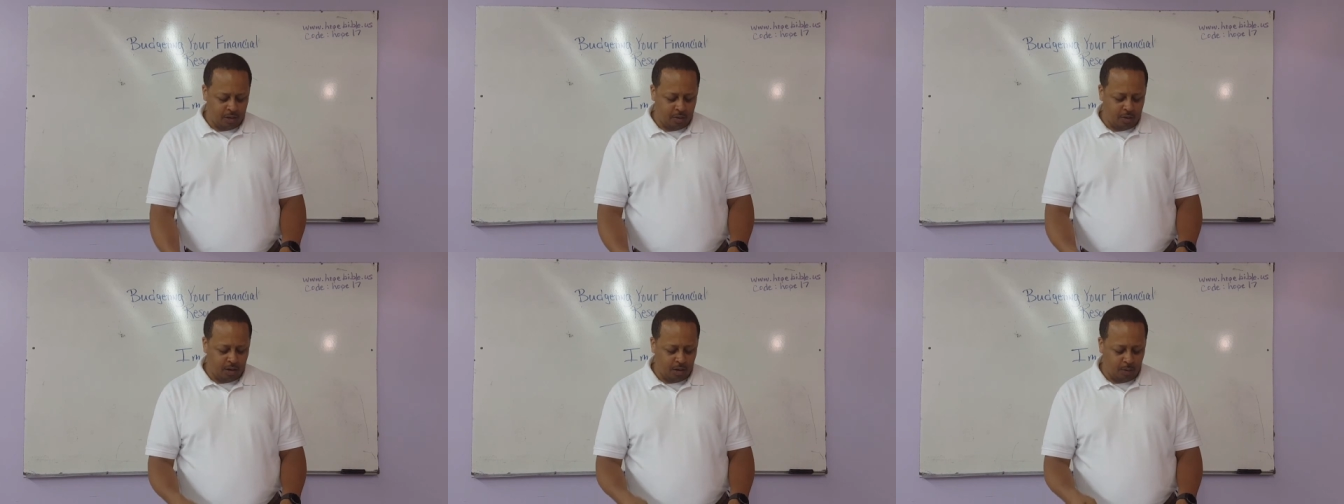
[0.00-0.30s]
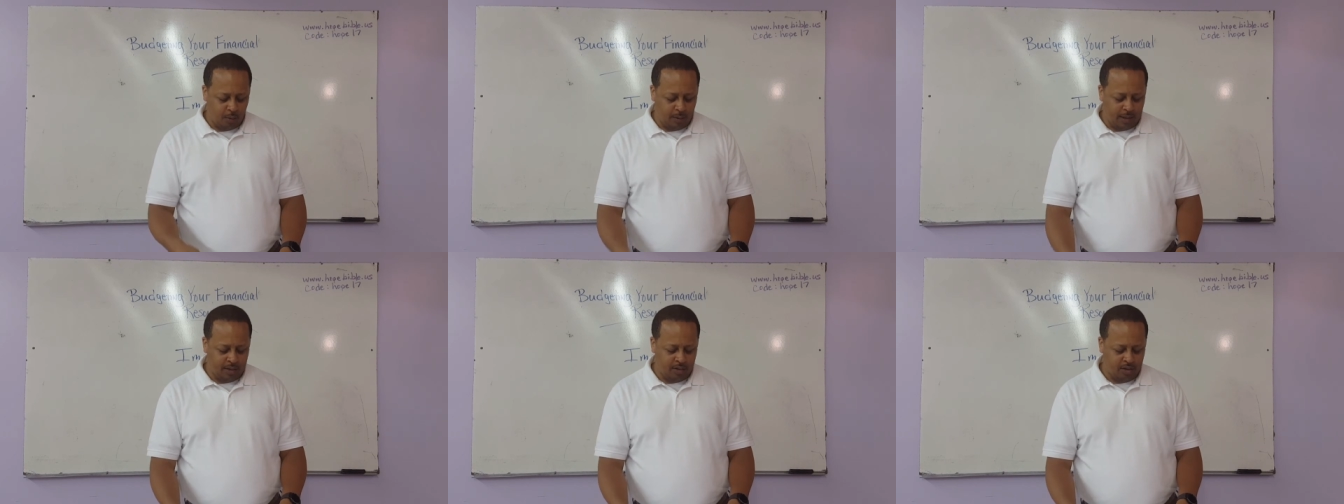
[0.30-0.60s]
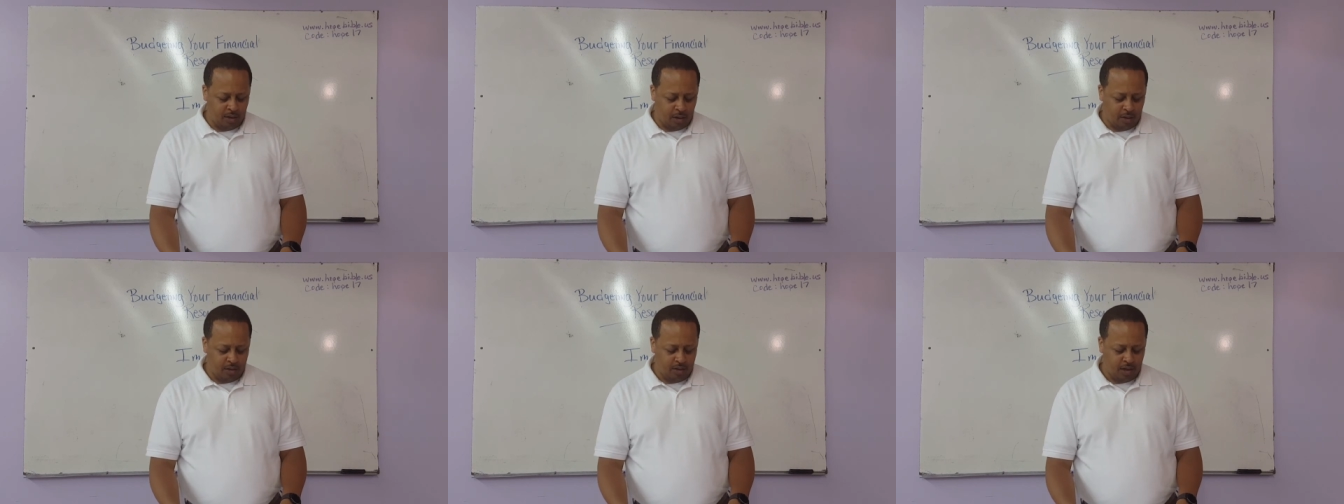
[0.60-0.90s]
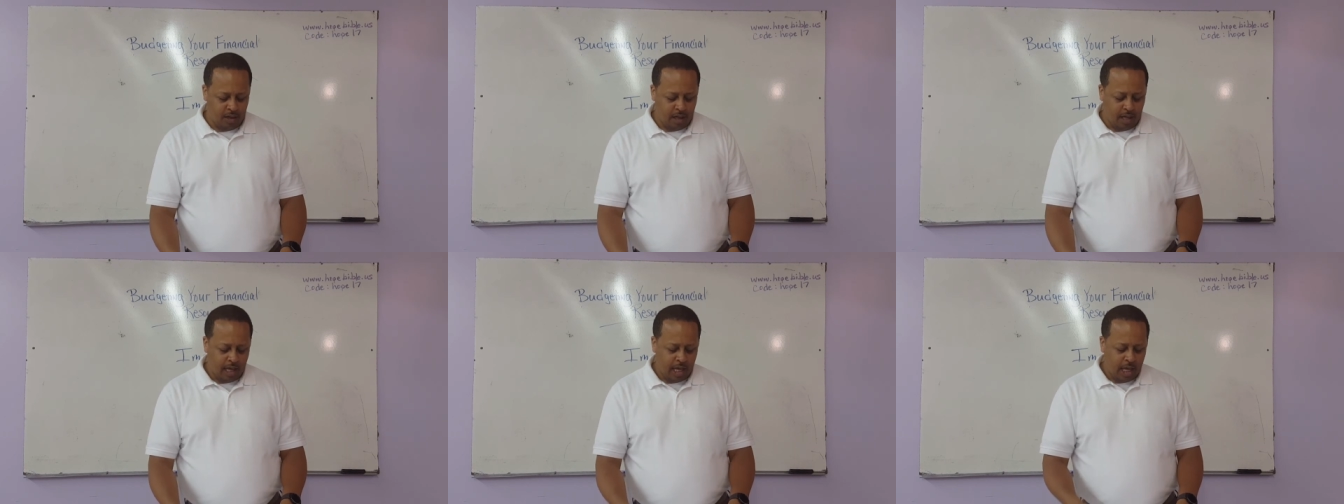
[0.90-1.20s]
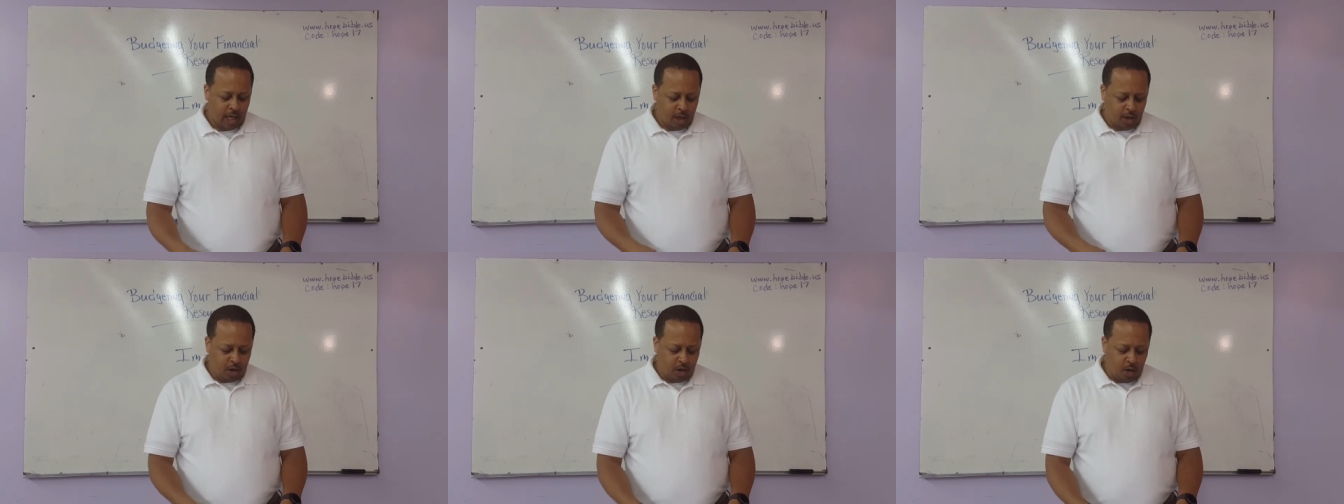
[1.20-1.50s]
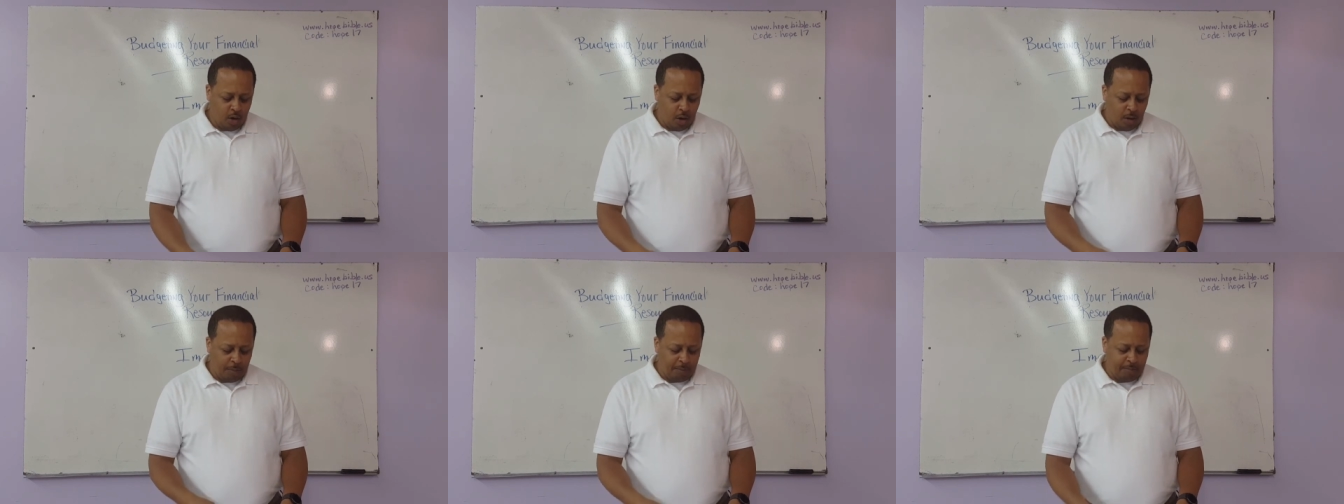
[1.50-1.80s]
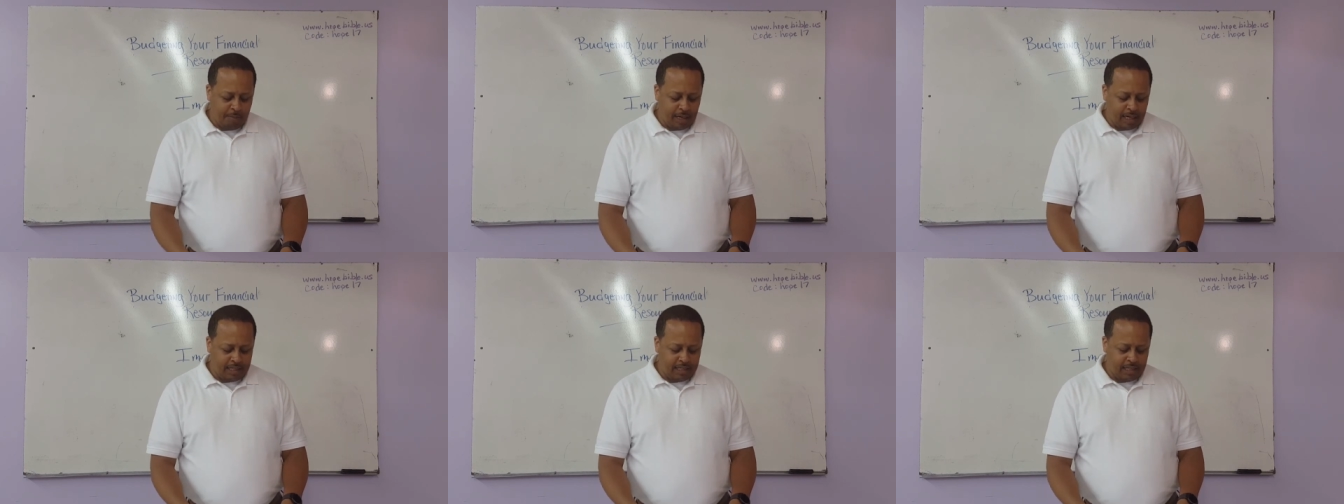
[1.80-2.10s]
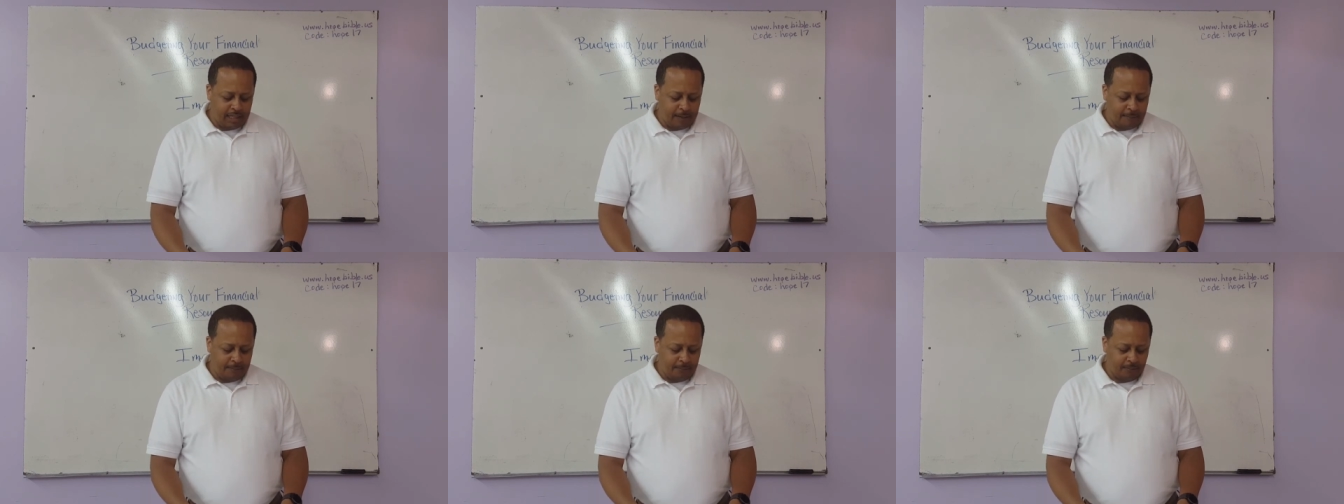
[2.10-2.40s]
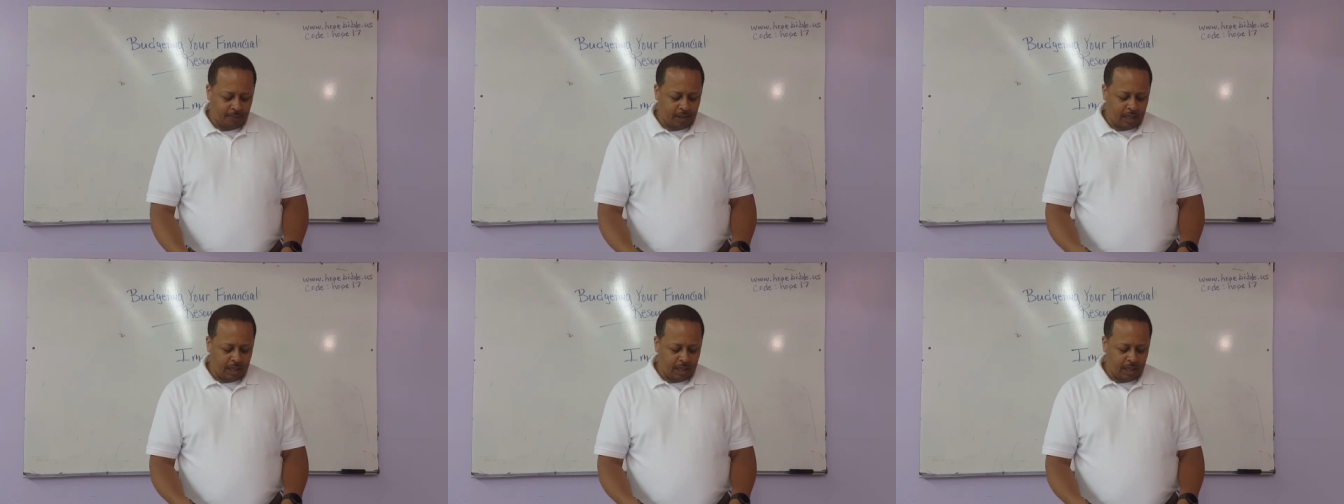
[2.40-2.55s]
do your research. Your budget